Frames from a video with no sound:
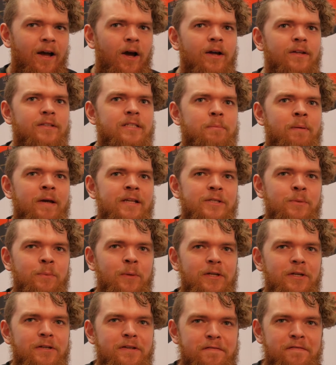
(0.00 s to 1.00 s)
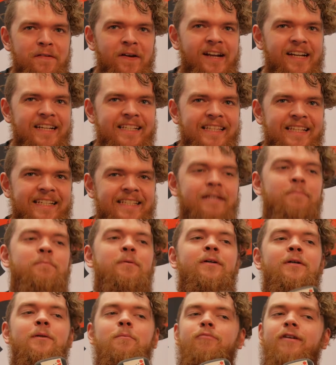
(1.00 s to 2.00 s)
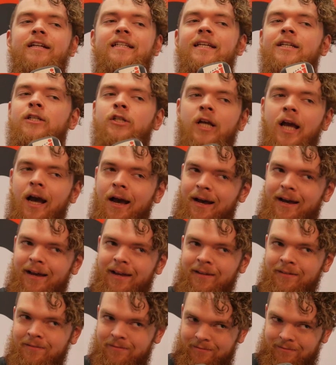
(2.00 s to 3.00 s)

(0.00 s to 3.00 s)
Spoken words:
It depends on what you define as the typical British guy.